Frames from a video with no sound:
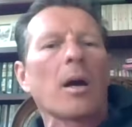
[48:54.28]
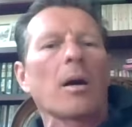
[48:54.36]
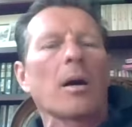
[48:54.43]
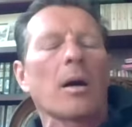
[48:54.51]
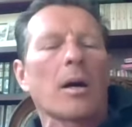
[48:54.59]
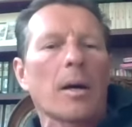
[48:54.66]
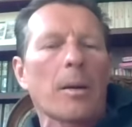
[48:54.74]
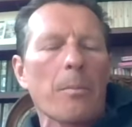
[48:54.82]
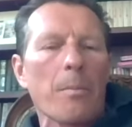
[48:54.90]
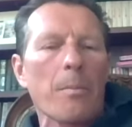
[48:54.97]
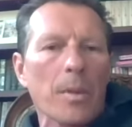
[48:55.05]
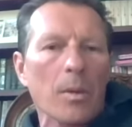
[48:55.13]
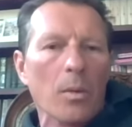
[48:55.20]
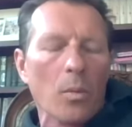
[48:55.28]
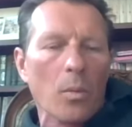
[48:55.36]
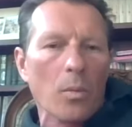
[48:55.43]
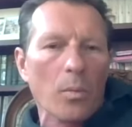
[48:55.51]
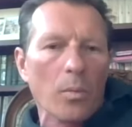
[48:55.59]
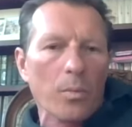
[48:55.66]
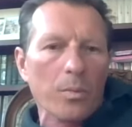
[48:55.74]
Um,
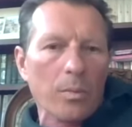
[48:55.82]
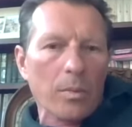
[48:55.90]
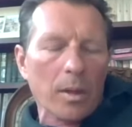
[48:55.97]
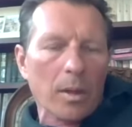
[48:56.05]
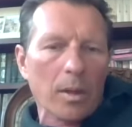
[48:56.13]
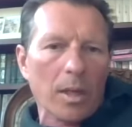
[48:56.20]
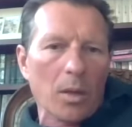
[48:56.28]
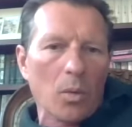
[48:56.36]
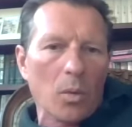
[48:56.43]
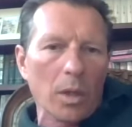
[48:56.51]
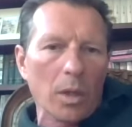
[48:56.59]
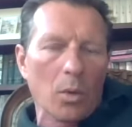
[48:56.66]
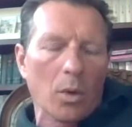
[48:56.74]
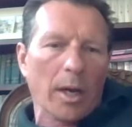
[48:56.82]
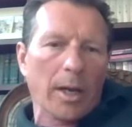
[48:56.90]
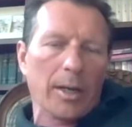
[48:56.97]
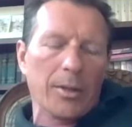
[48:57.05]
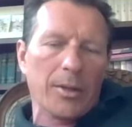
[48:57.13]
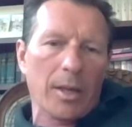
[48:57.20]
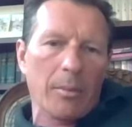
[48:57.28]
mm, and we look
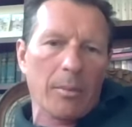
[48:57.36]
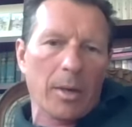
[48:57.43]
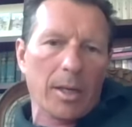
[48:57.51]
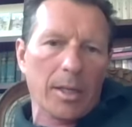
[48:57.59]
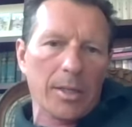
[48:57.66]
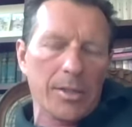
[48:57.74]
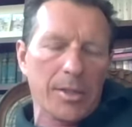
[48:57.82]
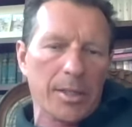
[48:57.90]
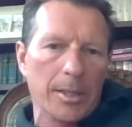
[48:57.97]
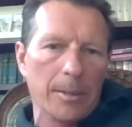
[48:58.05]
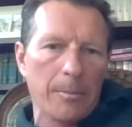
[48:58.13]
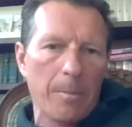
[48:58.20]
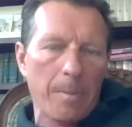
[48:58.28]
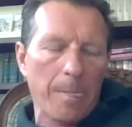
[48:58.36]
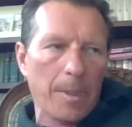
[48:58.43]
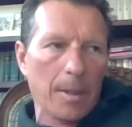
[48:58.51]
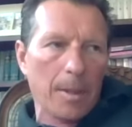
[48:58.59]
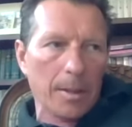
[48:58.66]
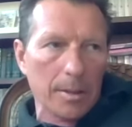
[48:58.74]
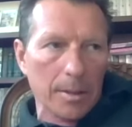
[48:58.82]
at them as um,
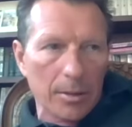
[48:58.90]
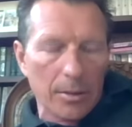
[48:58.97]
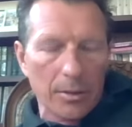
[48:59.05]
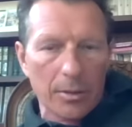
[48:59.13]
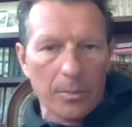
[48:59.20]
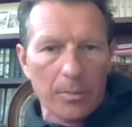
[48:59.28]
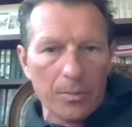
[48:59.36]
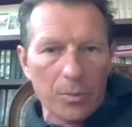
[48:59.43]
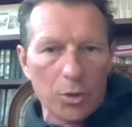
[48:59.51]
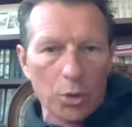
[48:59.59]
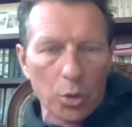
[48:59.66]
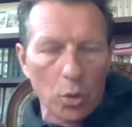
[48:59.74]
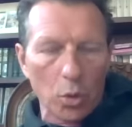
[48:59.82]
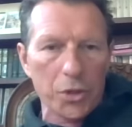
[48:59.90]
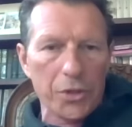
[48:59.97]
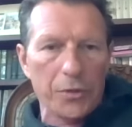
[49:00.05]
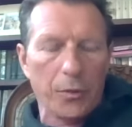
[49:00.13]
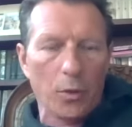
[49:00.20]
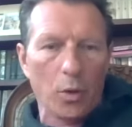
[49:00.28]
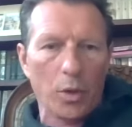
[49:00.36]
um, tools
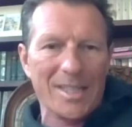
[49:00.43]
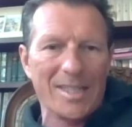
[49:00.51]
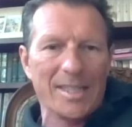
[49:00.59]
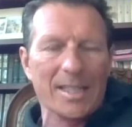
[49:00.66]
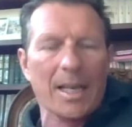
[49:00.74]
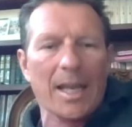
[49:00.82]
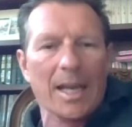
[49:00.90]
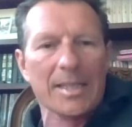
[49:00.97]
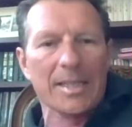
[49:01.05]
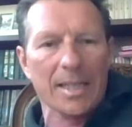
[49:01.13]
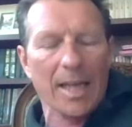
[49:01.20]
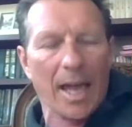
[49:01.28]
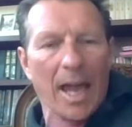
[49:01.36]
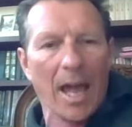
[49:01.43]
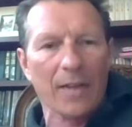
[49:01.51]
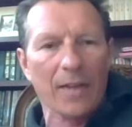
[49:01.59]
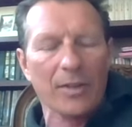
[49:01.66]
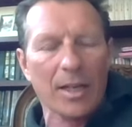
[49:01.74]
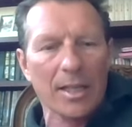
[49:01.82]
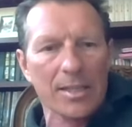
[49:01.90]
for selecting
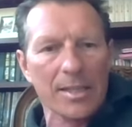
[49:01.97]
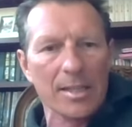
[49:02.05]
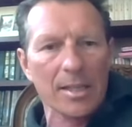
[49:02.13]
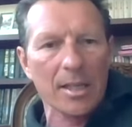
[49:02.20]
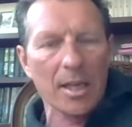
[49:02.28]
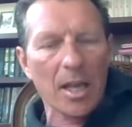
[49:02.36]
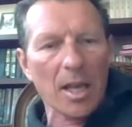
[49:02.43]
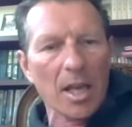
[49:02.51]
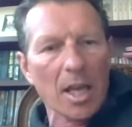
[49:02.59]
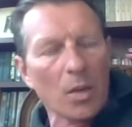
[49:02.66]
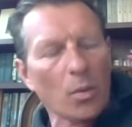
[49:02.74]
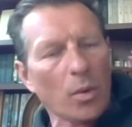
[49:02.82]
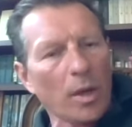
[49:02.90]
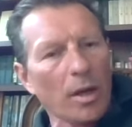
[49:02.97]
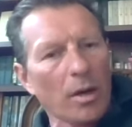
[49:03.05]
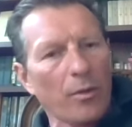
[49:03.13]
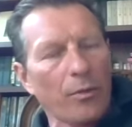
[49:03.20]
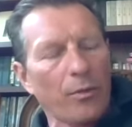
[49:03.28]
athletes, and we are